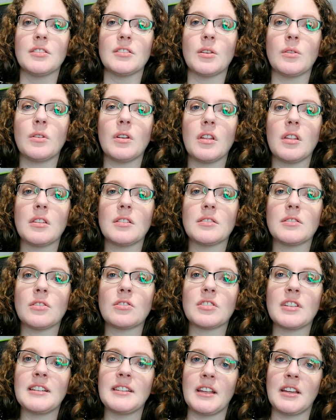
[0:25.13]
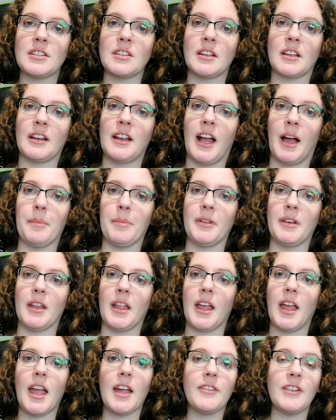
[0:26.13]
So socialization can
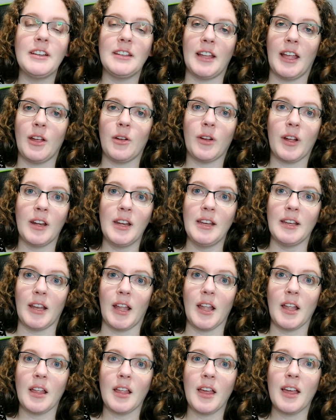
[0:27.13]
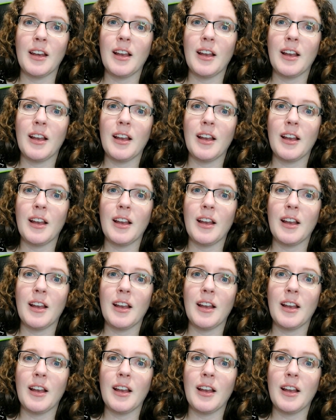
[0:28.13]
happen every day or any day.